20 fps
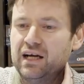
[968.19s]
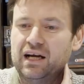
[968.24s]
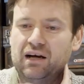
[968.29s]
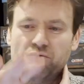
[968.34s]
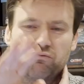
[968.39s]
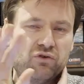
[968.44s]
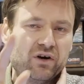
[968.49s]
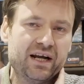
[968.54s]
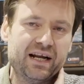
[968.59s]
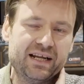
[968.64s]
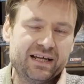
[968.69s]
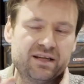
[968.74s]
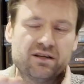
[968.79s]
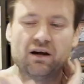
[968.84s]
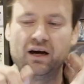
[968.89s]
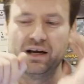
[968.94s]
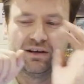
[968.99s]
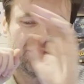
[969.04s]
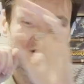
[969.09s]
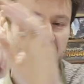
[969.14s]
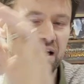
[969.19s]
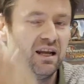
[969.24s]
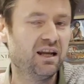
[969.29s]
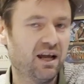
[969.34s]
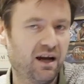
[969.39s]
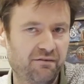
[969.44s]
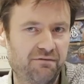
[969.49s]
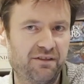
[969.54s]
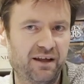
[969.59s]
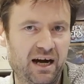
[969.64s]
Really nice. I
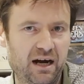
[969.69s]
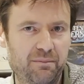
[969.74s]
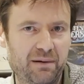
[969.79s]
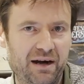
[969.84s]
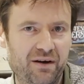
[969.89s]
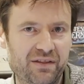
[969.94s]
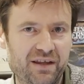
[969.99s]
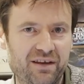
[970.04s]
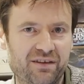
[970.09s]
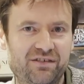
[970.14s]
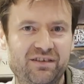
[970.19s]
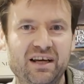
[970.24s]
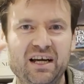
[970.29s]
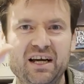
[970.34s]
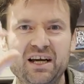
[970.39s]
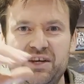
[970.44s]
love that about this.